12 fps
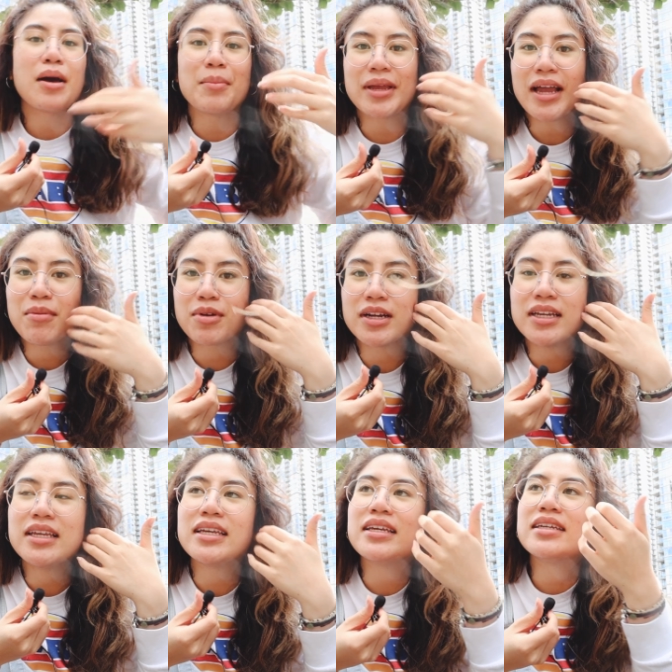But yeah, we're
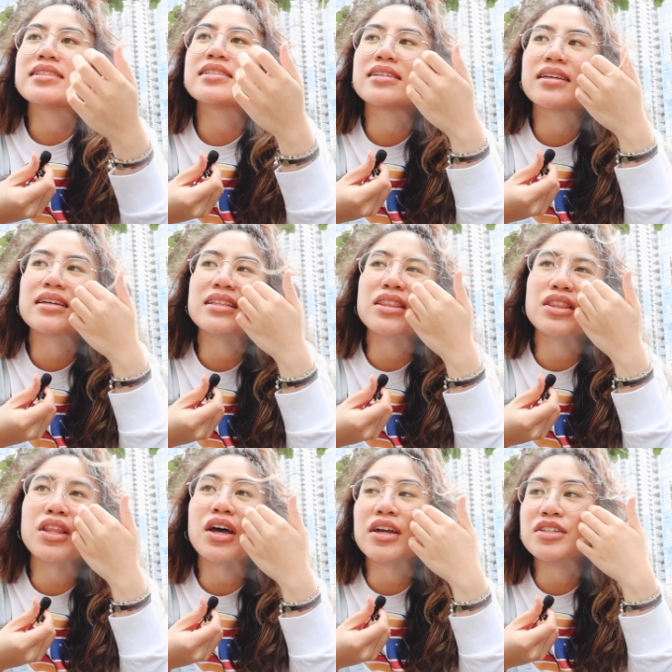gonna eat
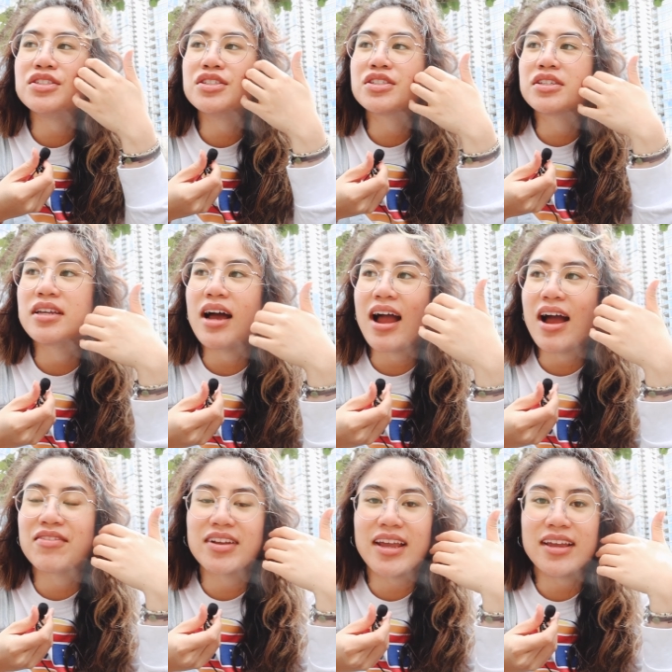lunch. I
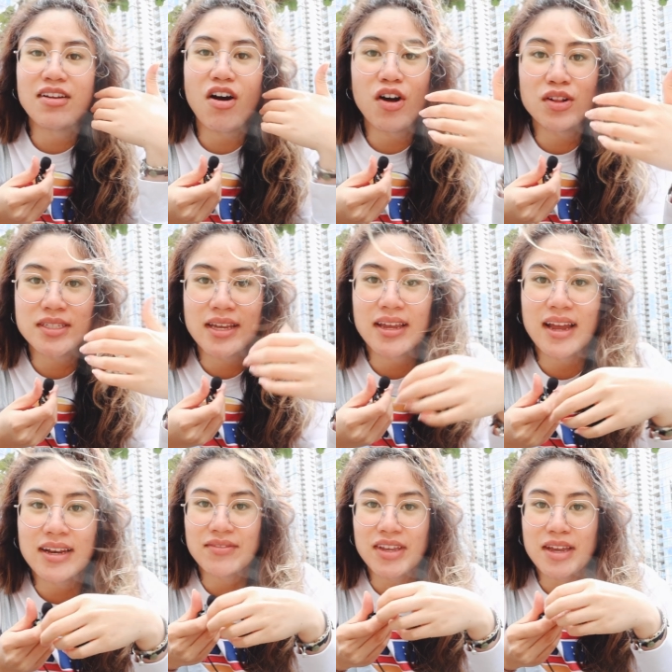haven't ate all day. I
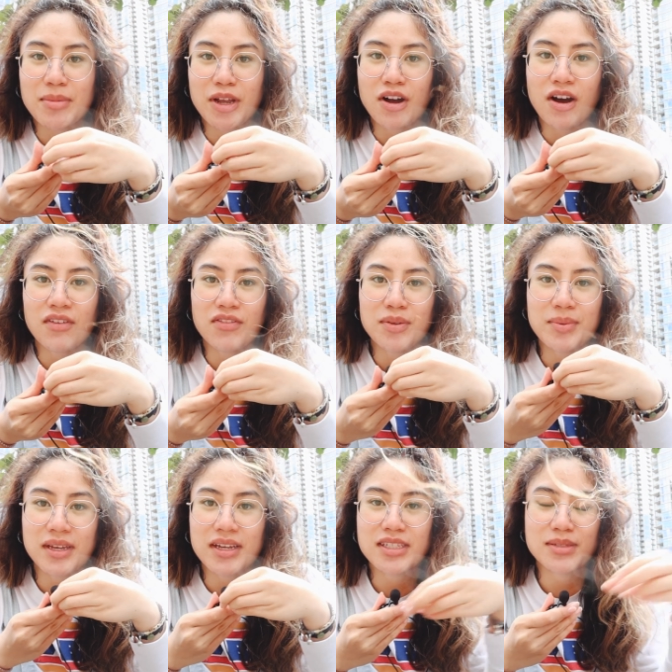didn't even get my coffee
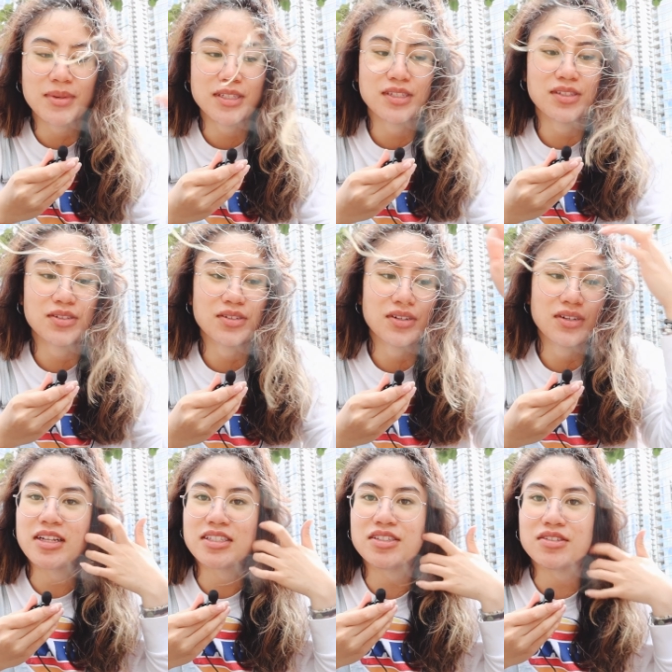because my sister
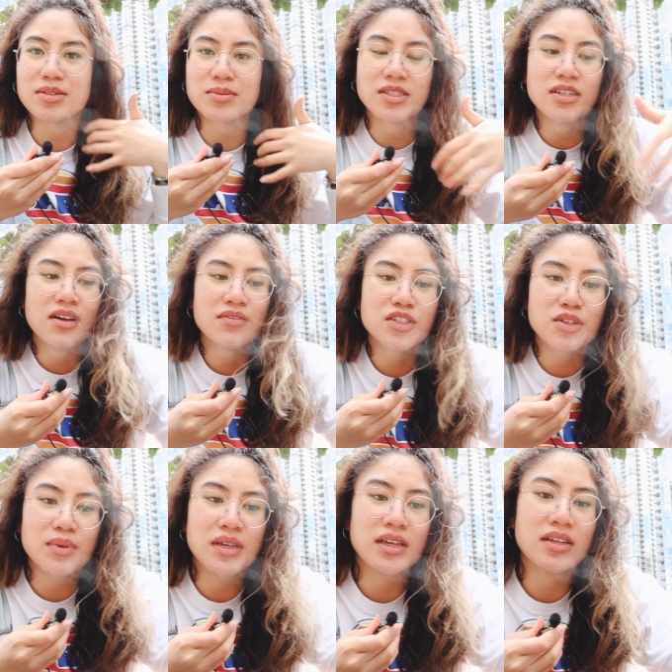had to do some stuff, so
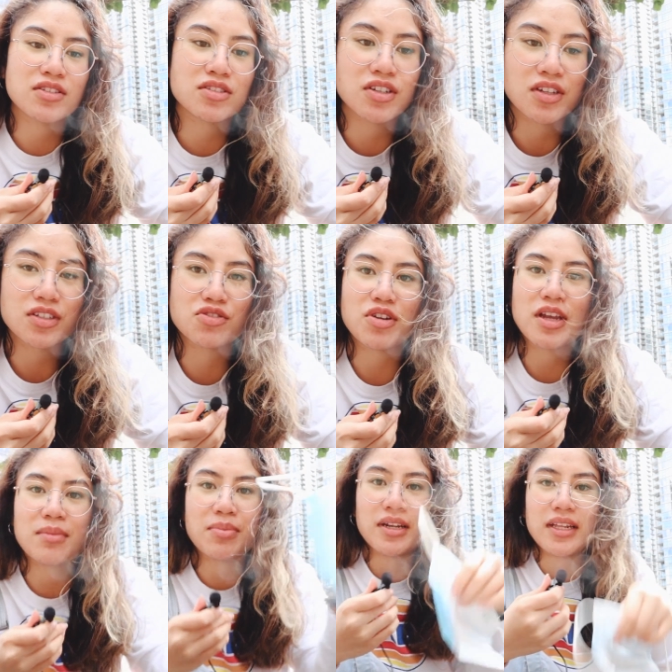we took the
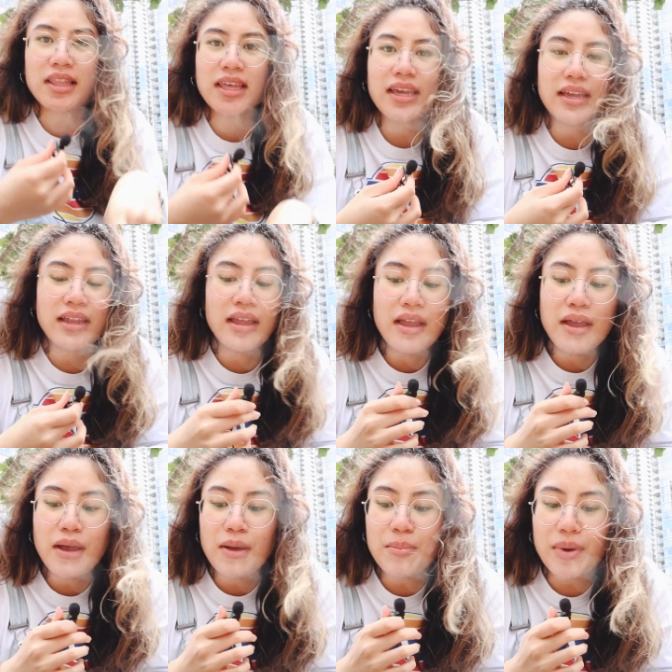train pretty late.
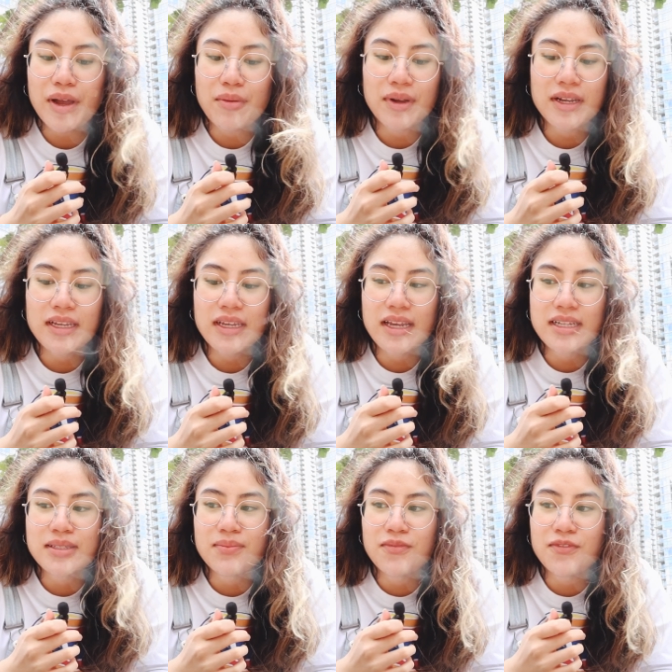But we're gonna
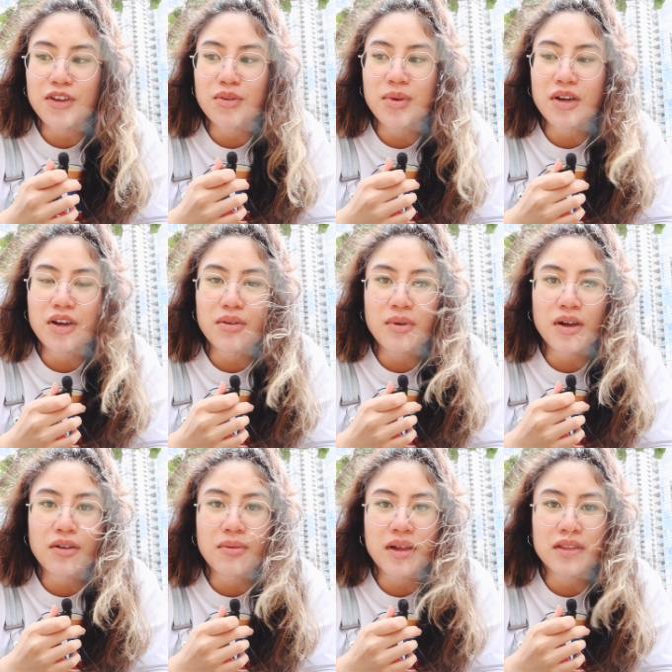get some food. We're gonna
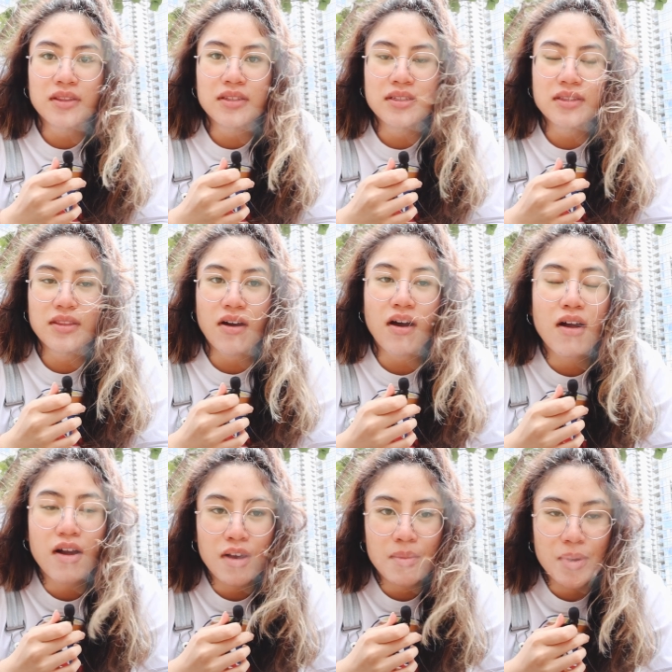walk around the
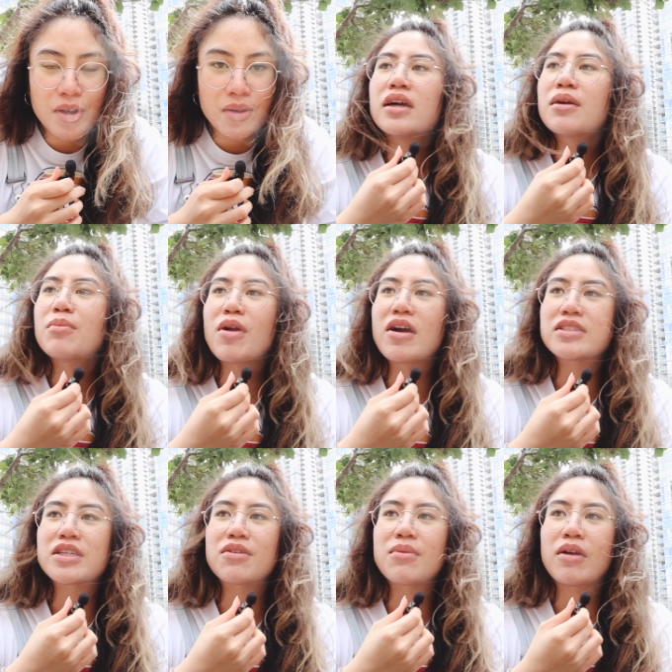harbor,
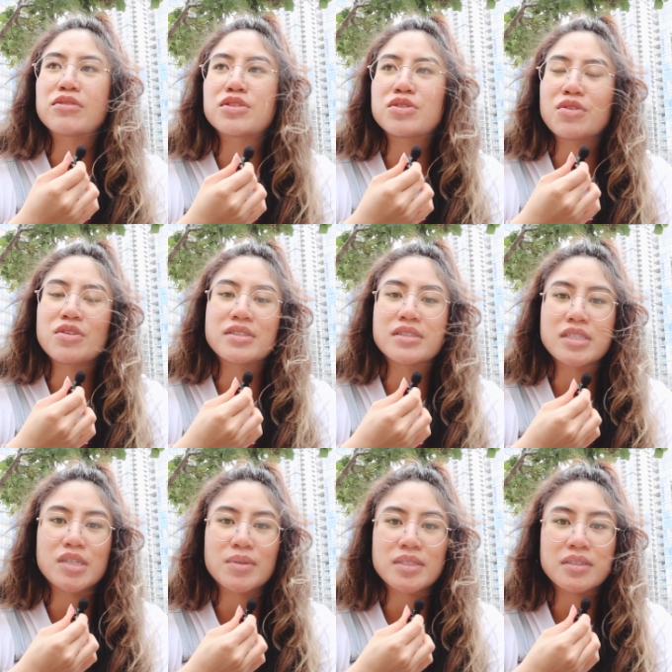browsing around stores and
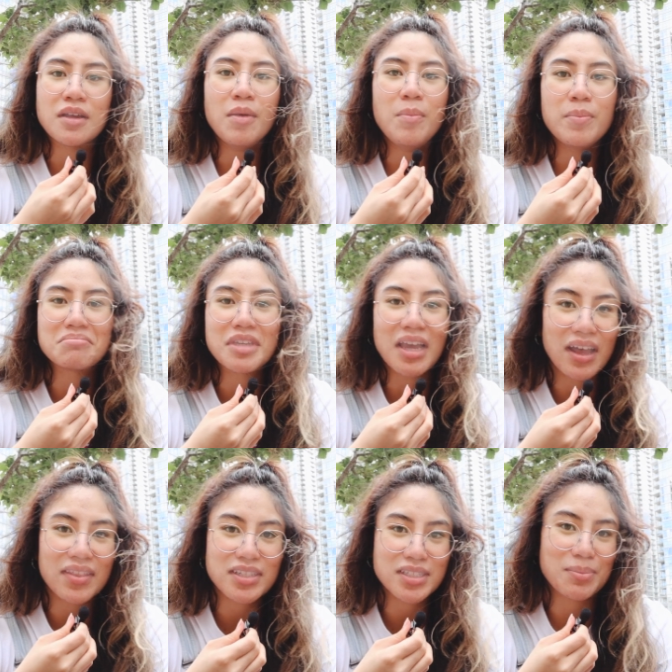see what's up. Yeah,
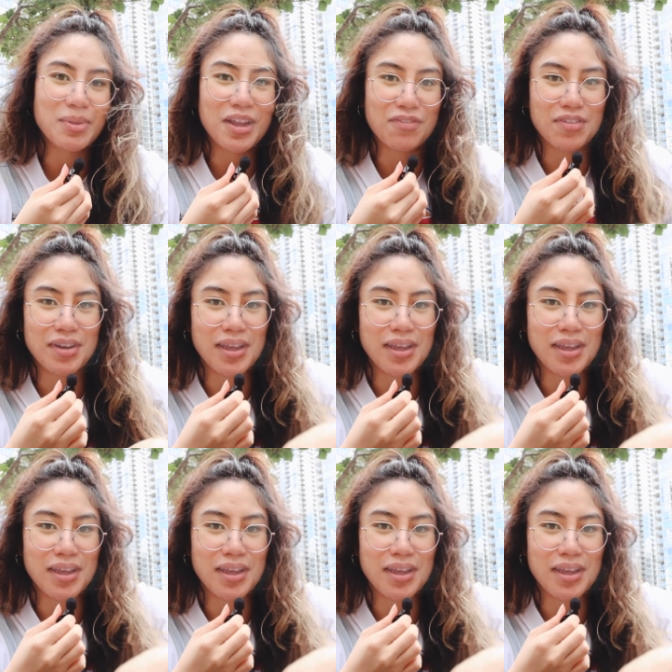that's the plan for